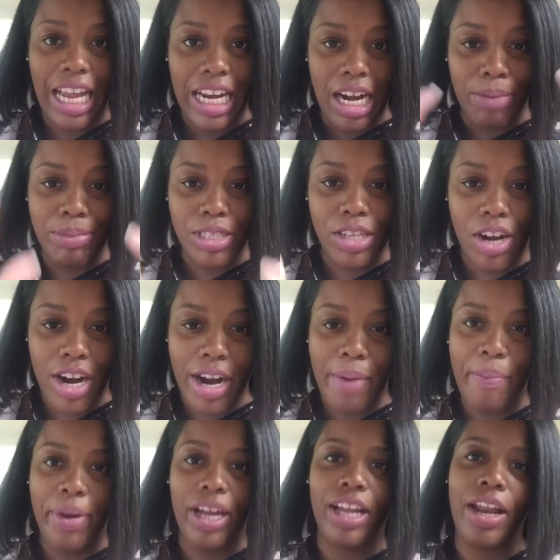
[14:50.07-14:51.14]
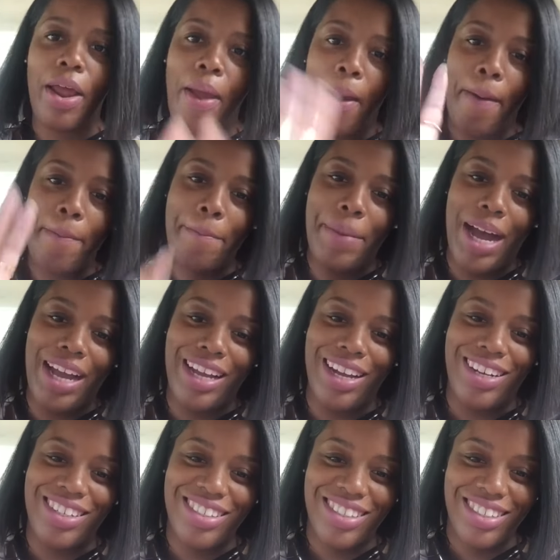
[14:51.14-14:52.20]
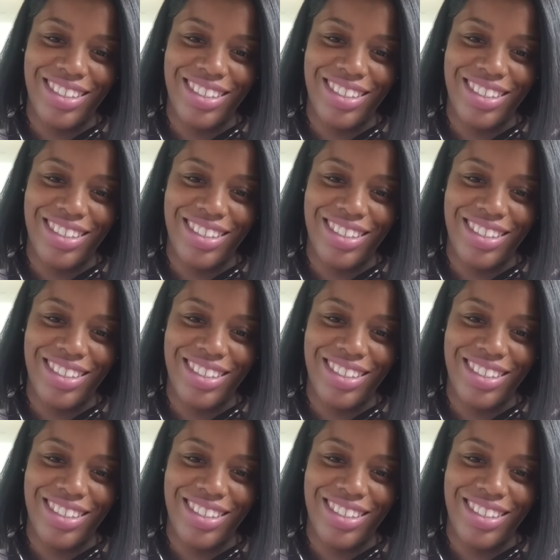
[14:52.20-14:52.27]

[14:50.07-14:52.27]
and I'm sorry, but bye, y'all.